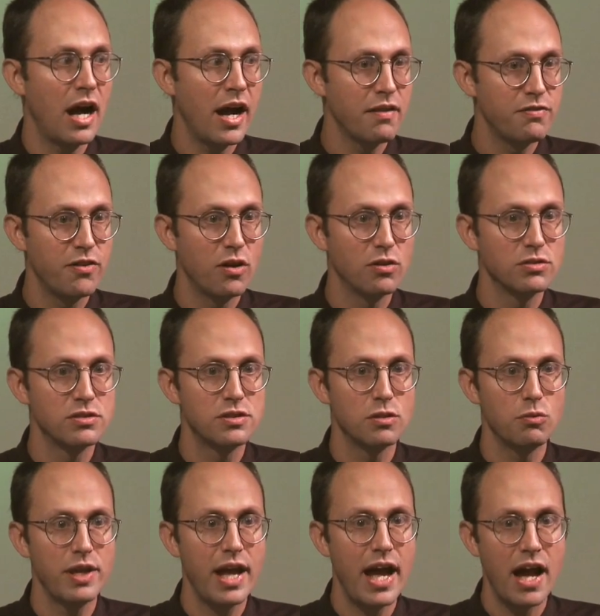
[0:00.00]
iPhones
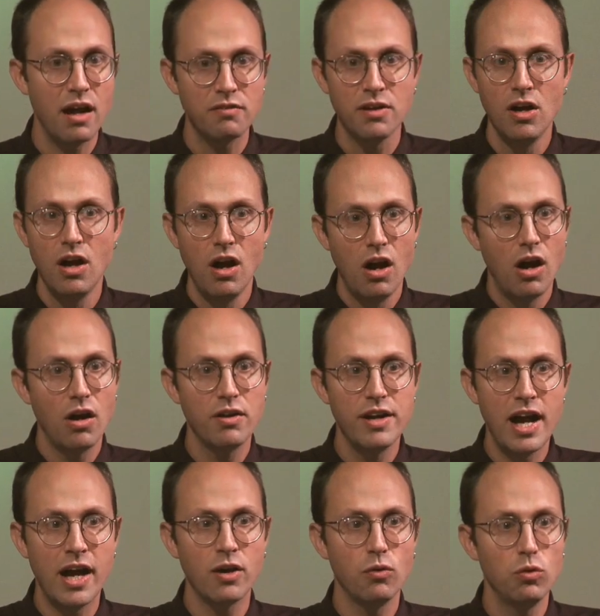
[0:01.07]
that we have are
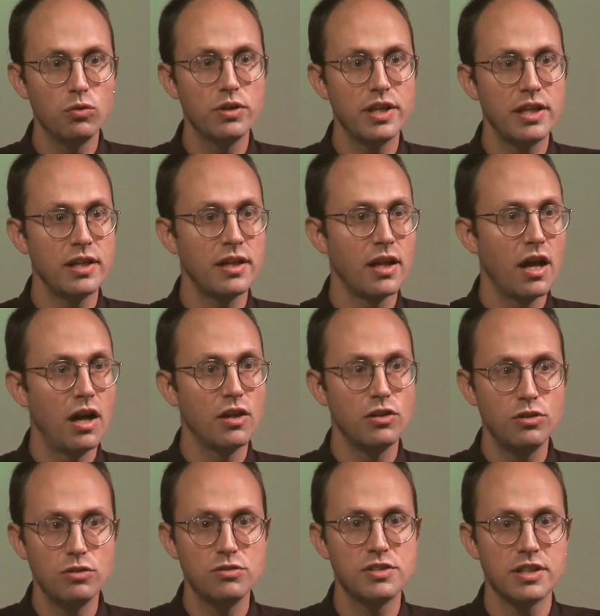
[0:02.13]
not only
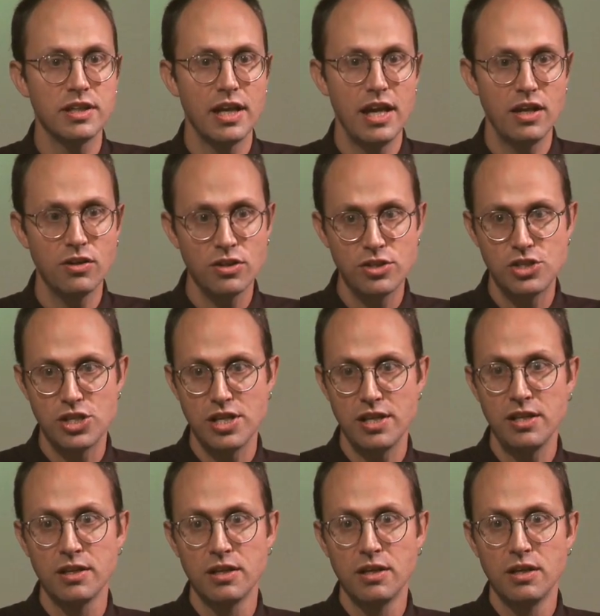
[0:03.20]
using
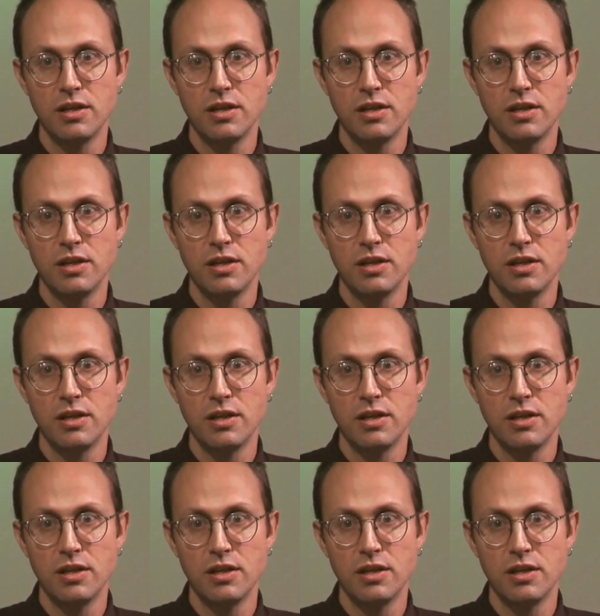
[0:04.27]
energy,